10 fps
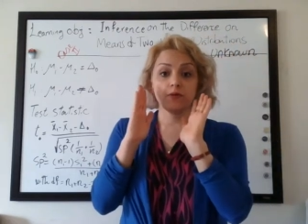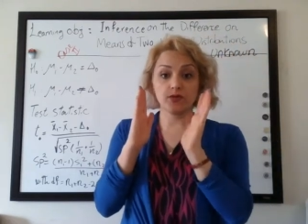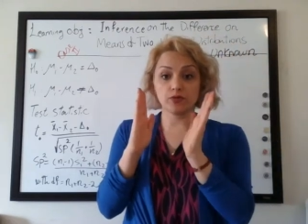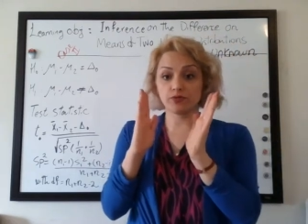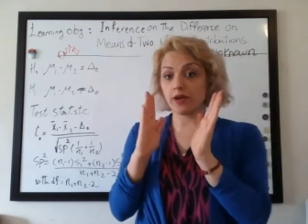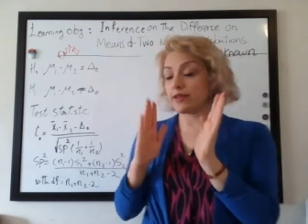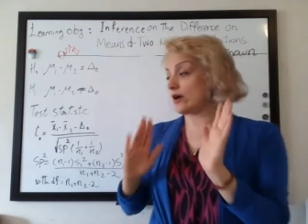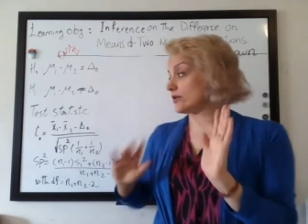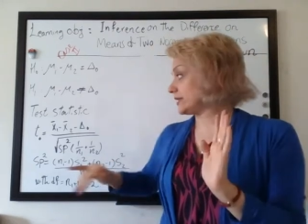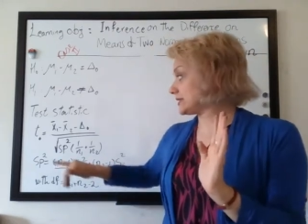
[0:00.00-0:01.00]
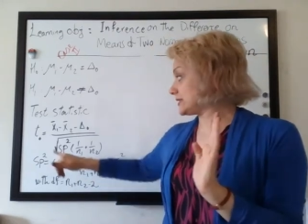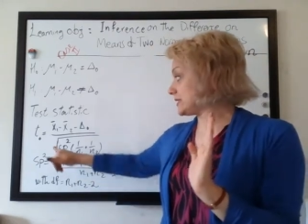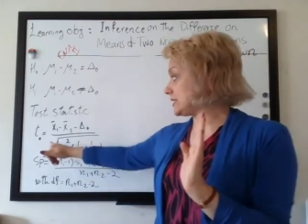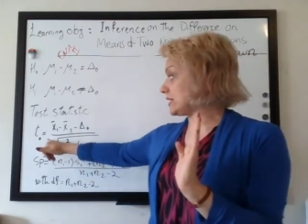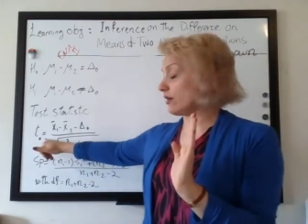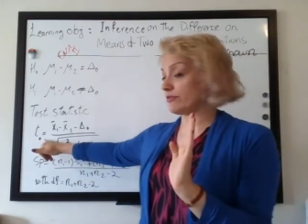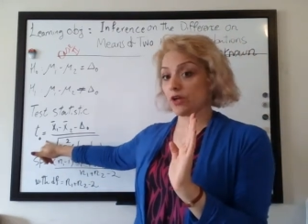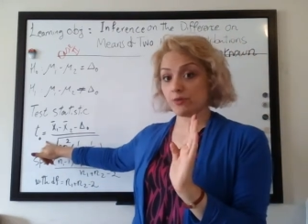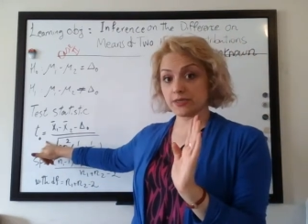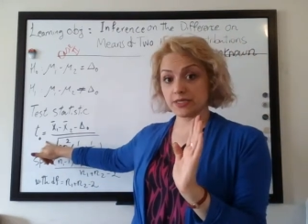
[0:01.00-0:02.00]
we would find out the T of
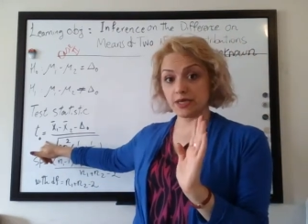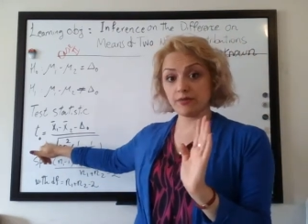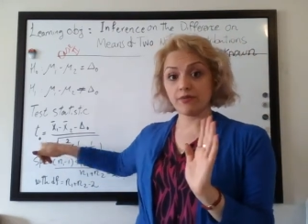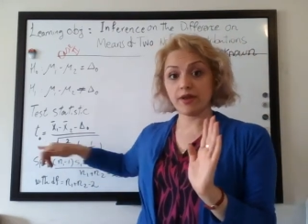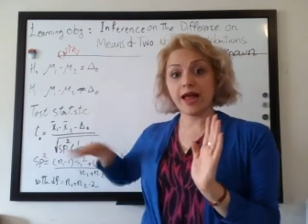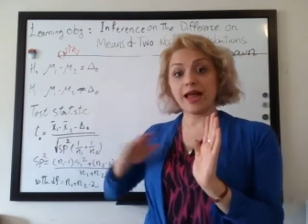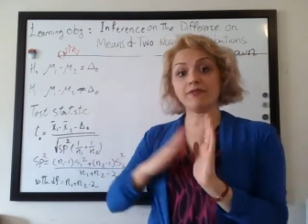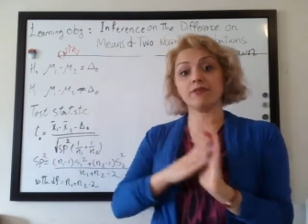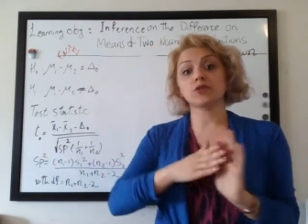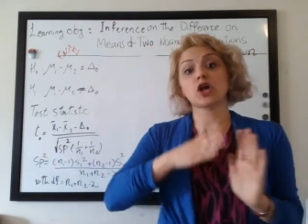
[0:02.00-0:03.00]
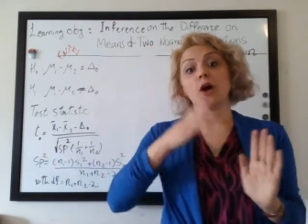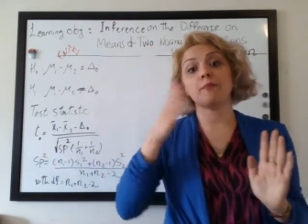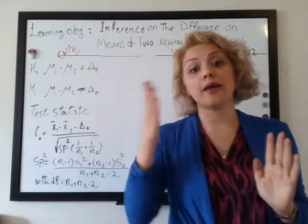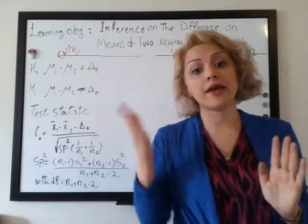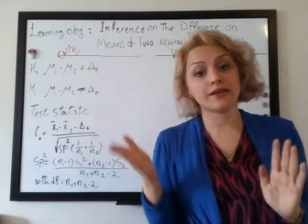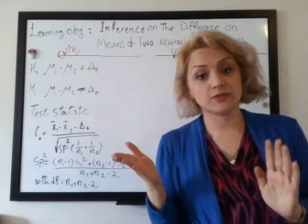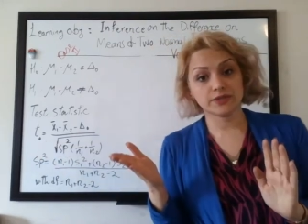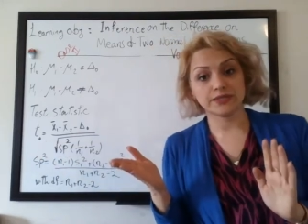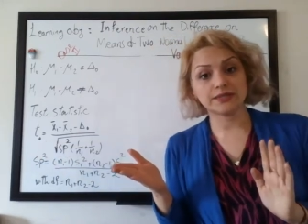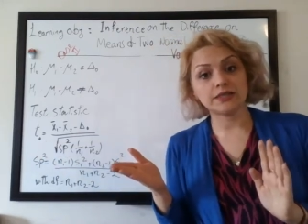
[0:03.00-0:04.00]
the observed and we will compare it
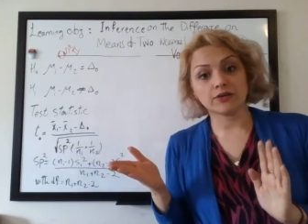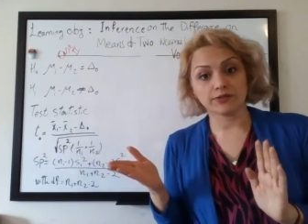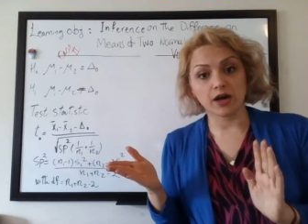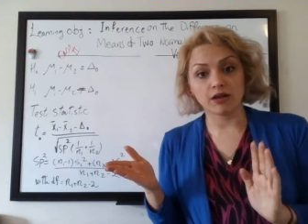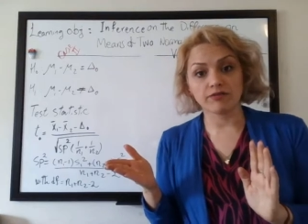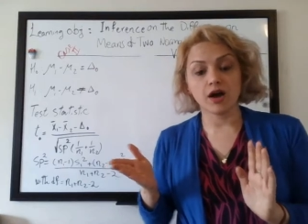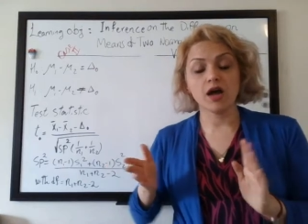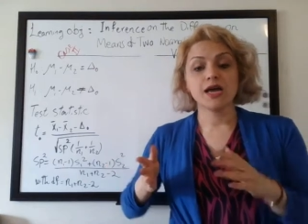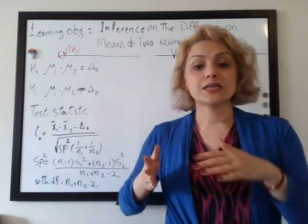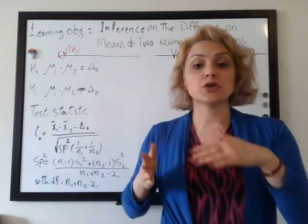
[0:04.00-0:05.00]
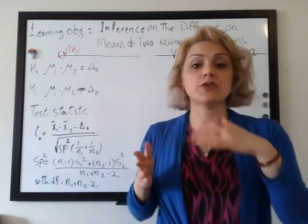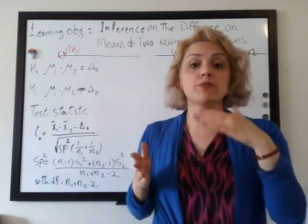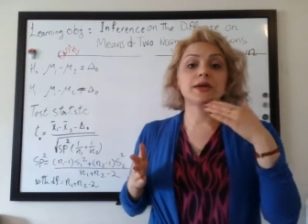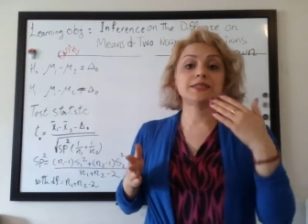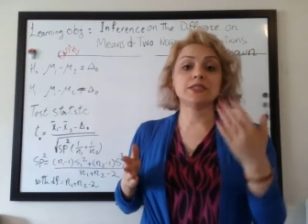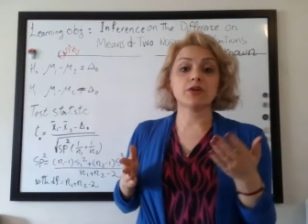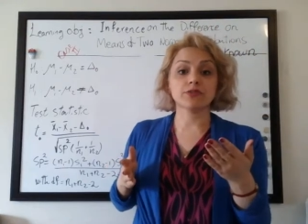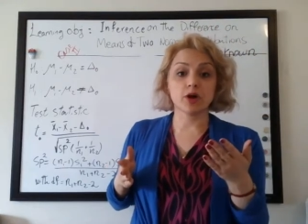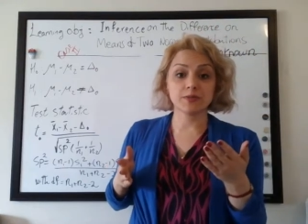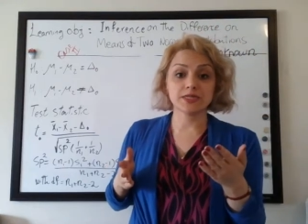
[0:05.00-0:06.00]
with the T of the alpha. So if my T of
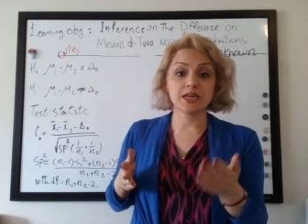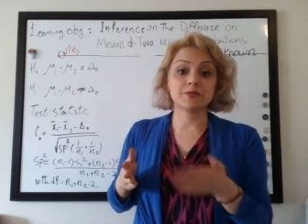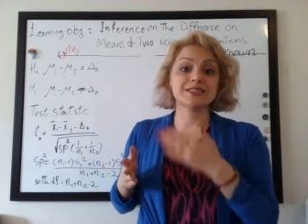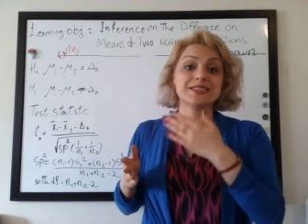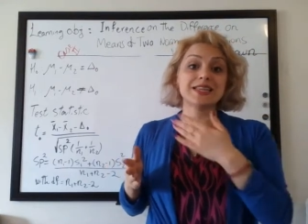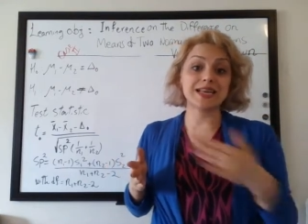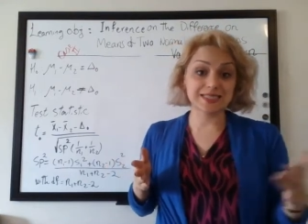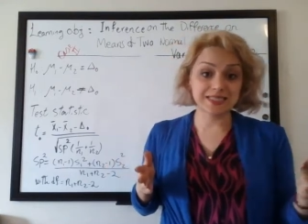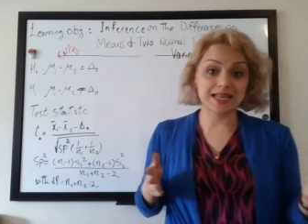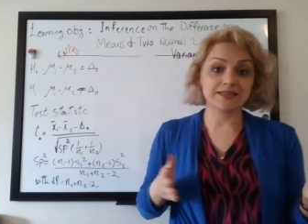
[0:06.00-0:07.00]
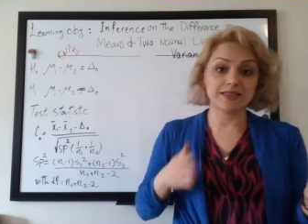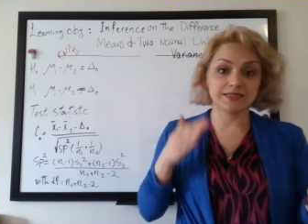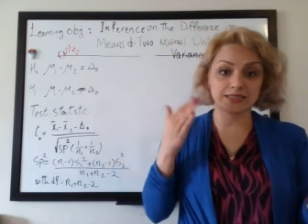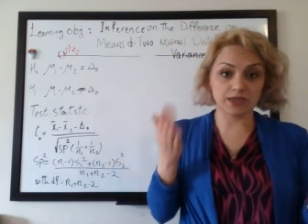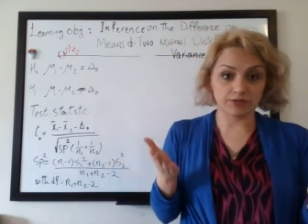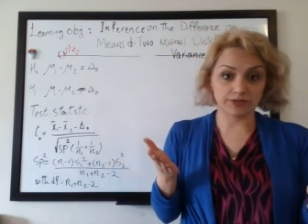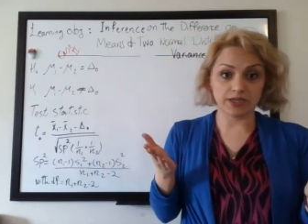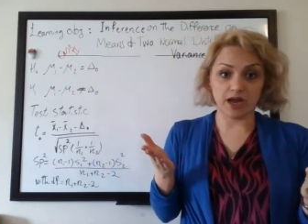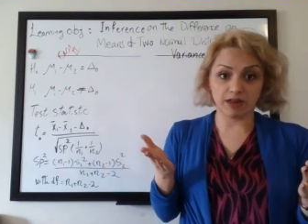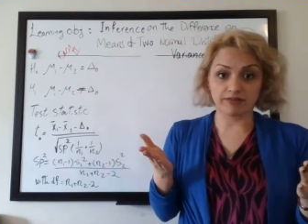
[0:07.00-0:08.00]
the observed is less than the T of the
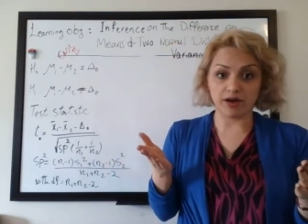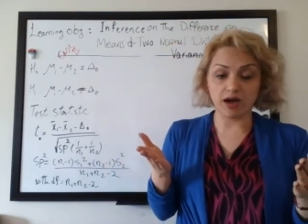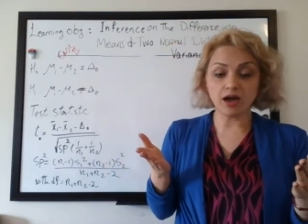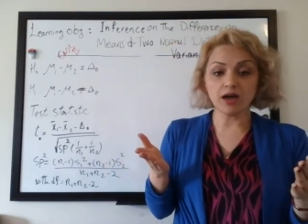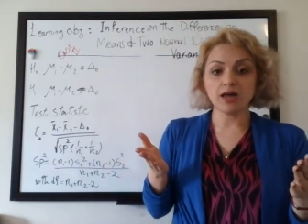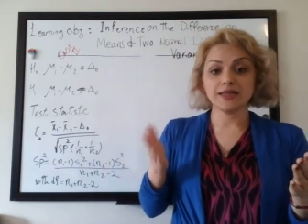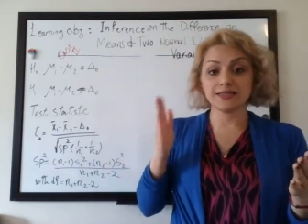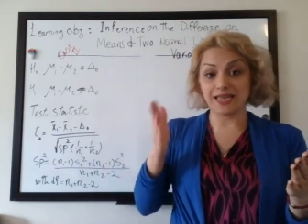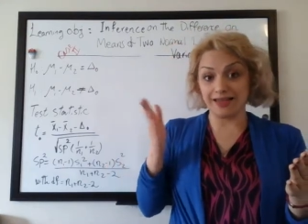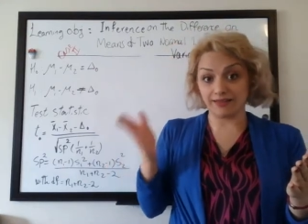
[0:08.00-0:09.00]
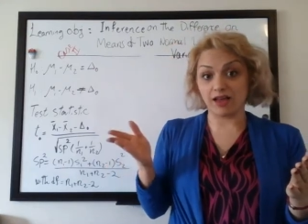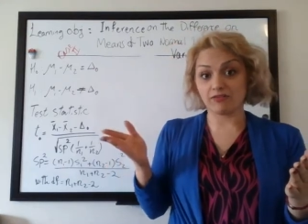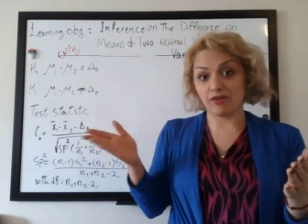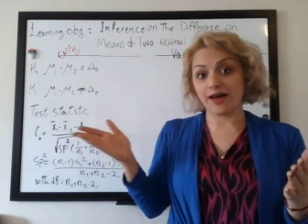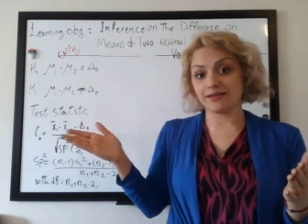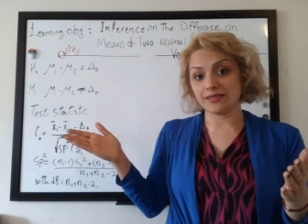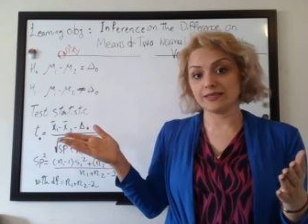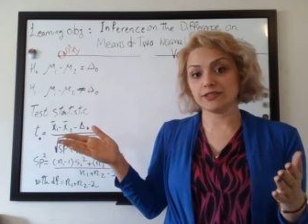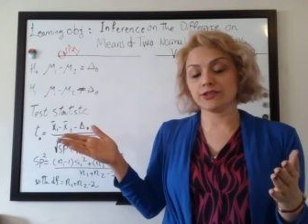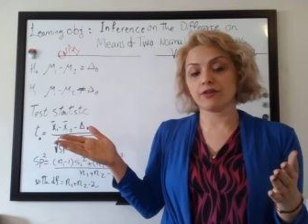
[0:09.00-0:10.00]
alpha, T at alpha and the
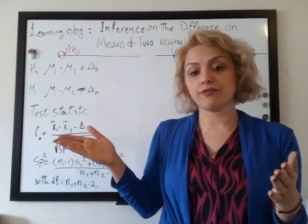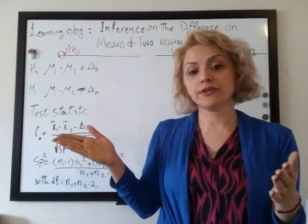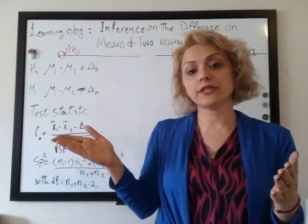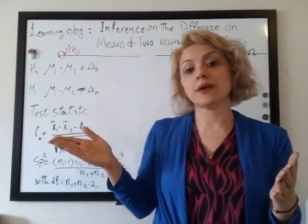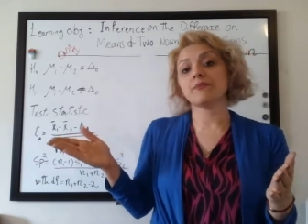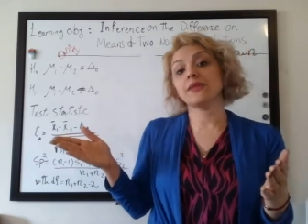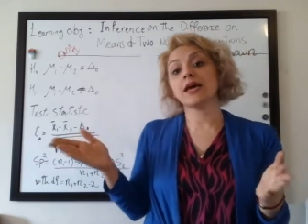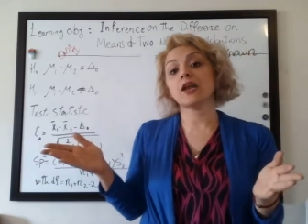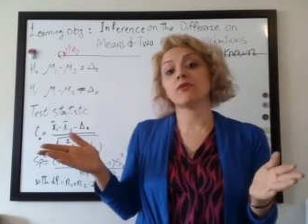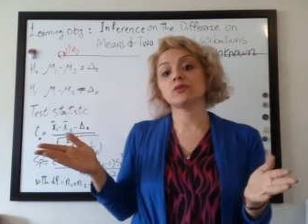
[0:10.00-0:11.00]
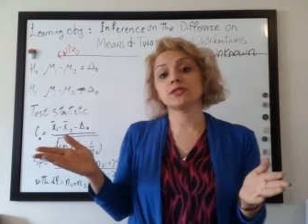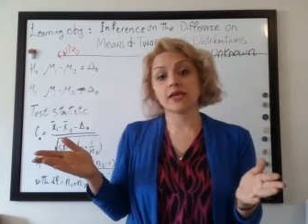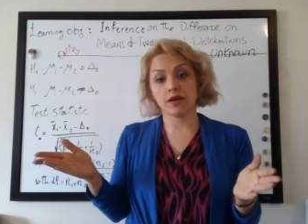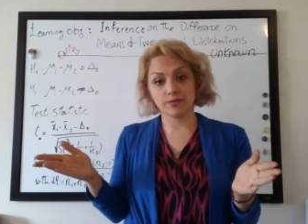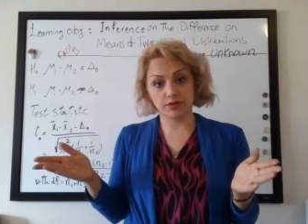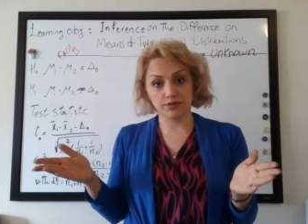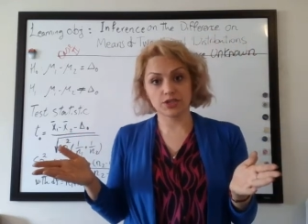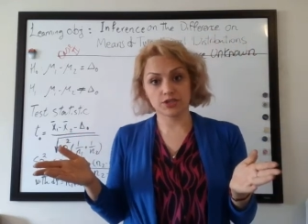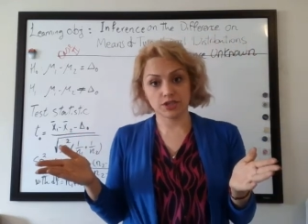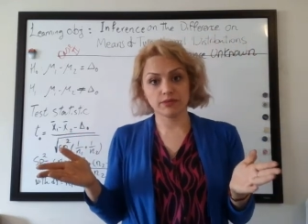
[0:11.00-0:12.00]
degree of freedom, then I would say I'm the
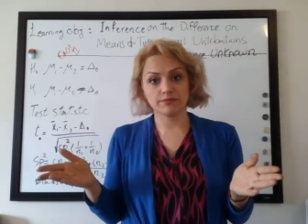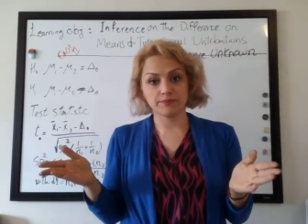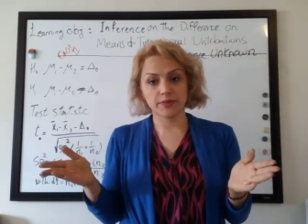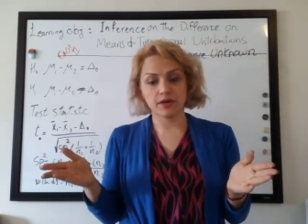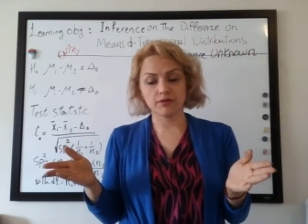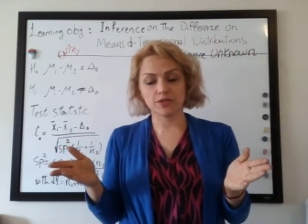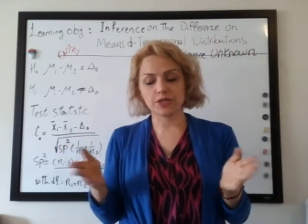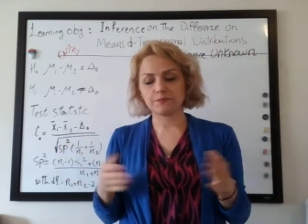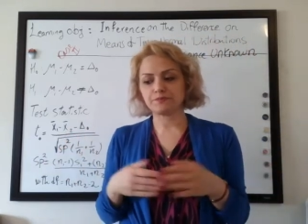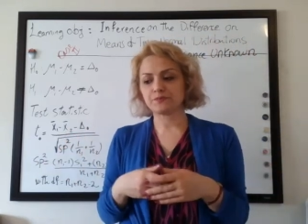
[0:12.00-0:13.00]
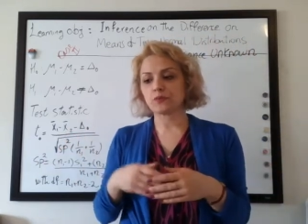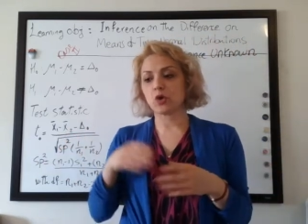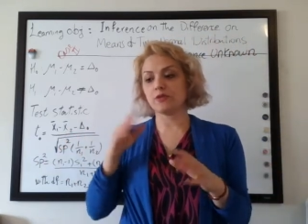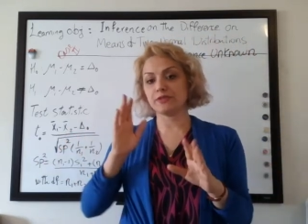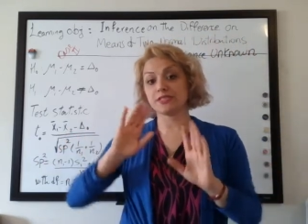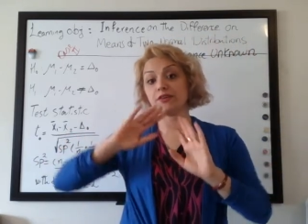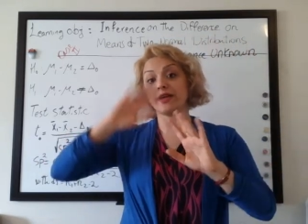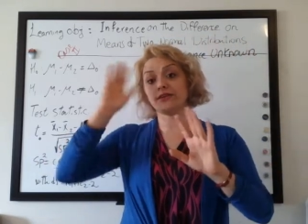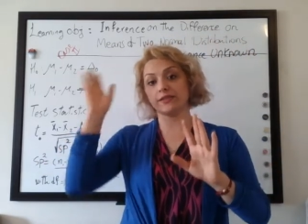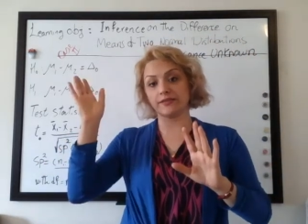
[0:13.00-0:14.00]
rejection uh, region. Or if it's
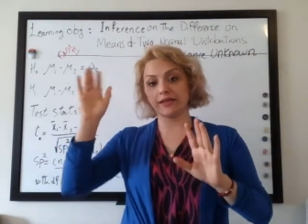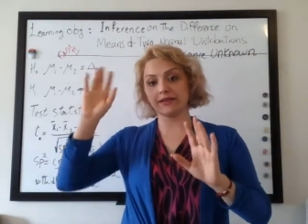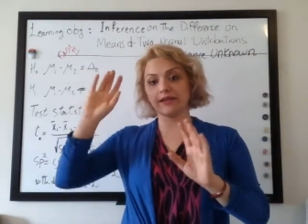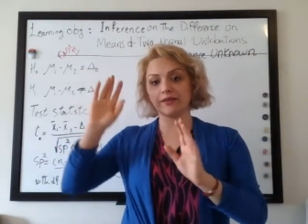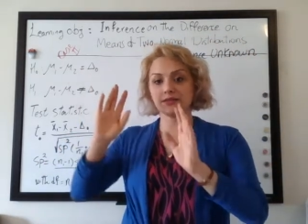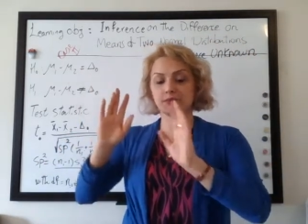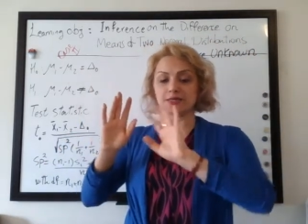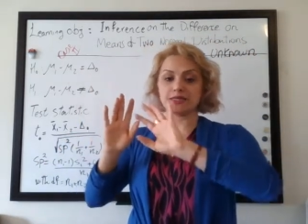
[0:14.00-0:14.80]
greater than that, it depends